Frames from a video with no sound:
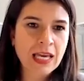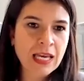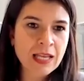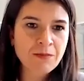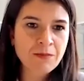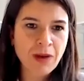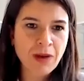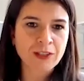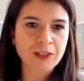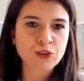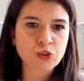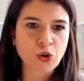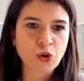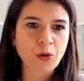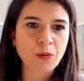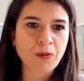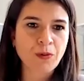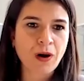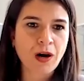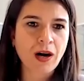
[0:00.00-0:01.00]
In my
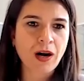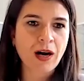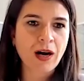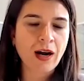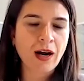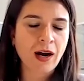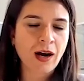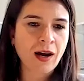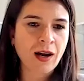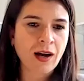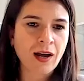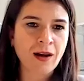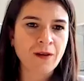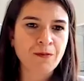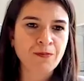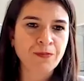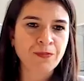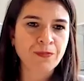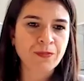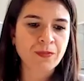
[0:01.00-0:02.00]
job, I
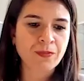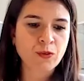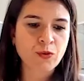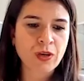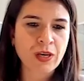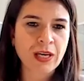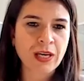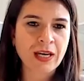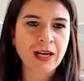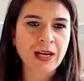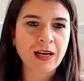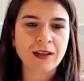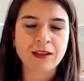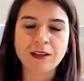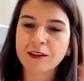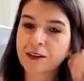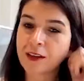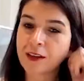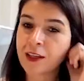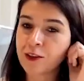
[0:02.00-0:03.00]
am doing
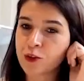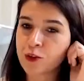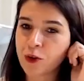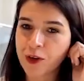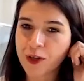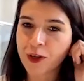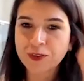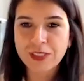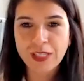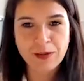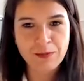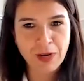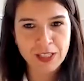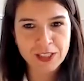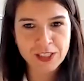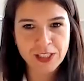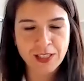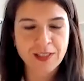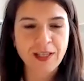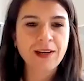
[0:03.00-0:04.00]
in Turkey say
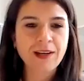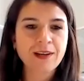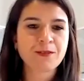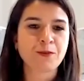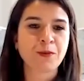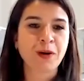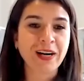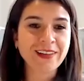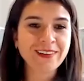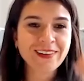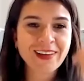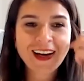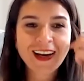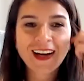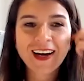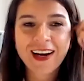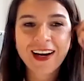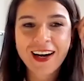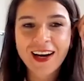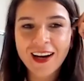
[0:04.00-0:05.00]
mashallah well,
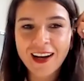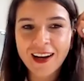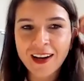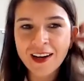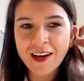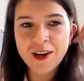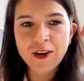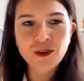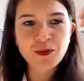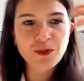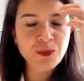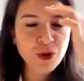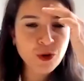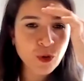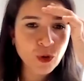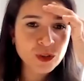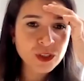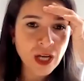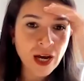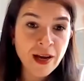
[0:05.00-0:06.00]
um,
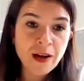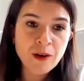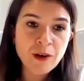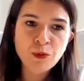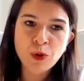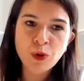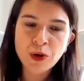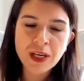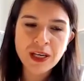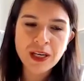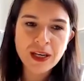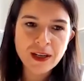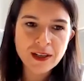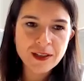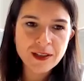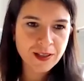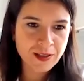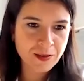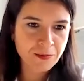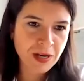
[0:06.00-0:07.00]
because I am working
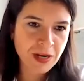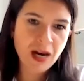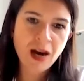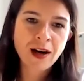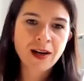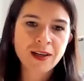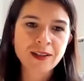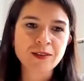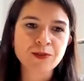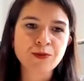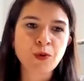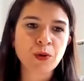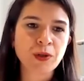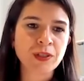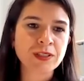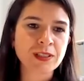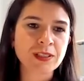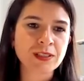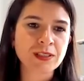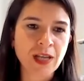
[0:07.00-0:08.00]
incredibly hard. For
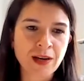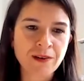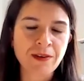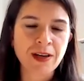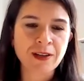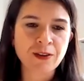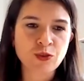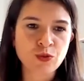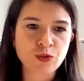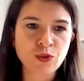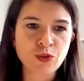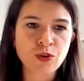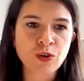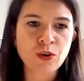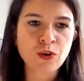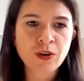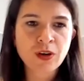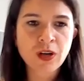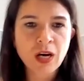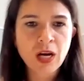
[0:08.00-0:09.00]
instance, I went to New
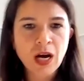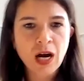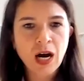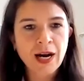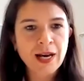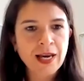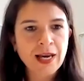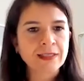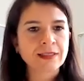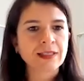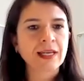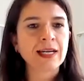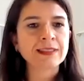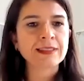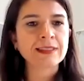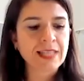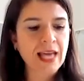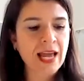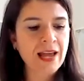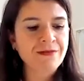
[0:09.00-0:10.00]
York. I
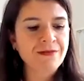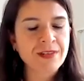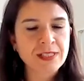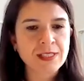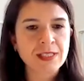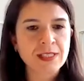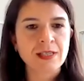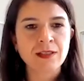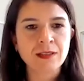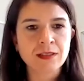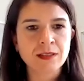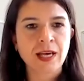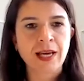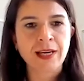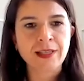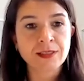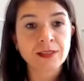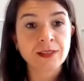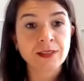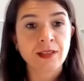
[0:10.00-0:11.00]
attended every single
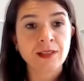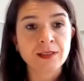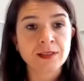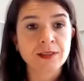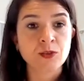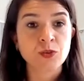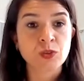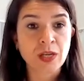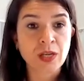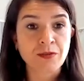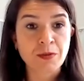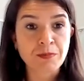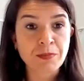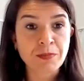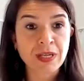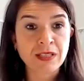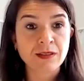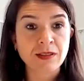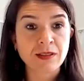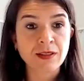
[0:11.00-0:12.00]
day six to
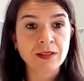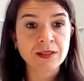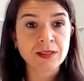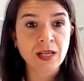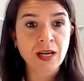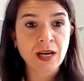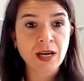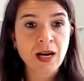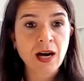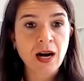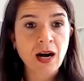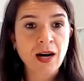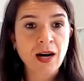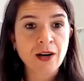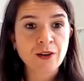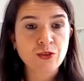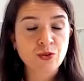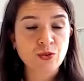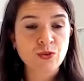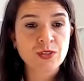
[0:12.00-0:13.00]
seven meetings.
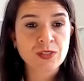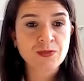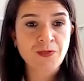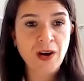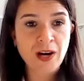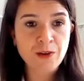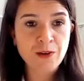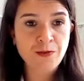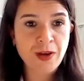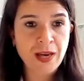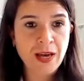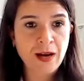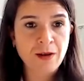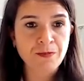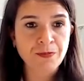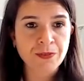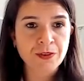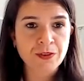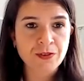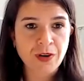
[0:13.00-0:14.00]
I took 5
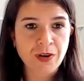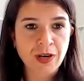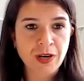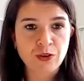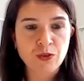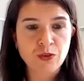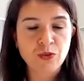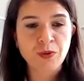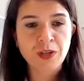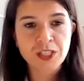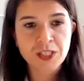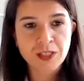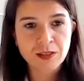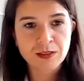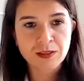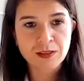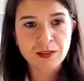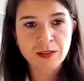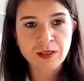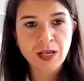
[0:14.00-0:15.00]
a.m. train to
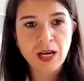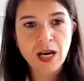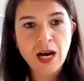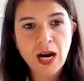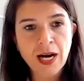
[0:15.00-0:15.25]
Washington.